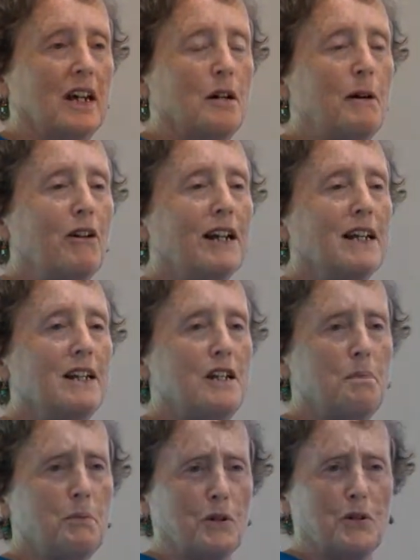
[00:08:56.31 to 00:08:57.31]
American
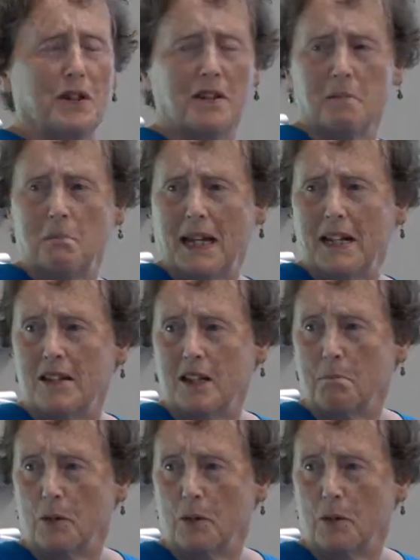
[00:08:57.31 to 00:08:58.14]
dippers, these amazing